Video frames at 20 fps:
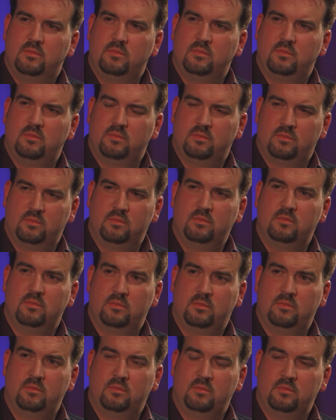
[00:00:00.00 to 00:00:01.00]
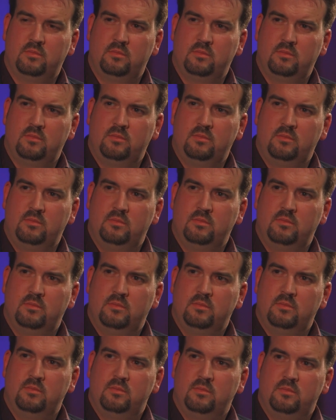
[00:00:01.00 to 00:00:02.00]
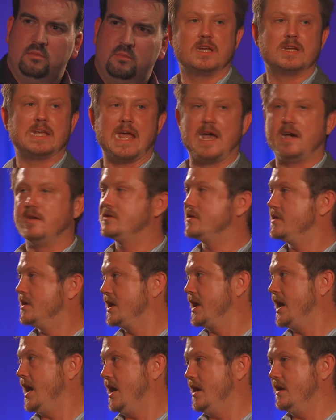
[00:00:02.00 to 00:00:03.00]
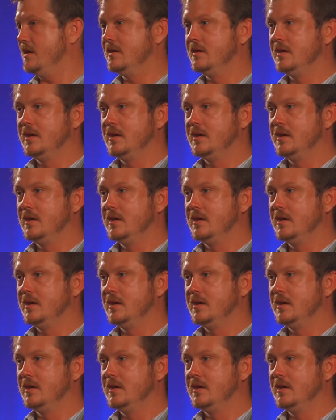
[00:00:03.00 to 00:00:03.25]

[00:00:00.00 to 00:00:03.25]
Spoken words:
the sort of mind that you may never encounter again.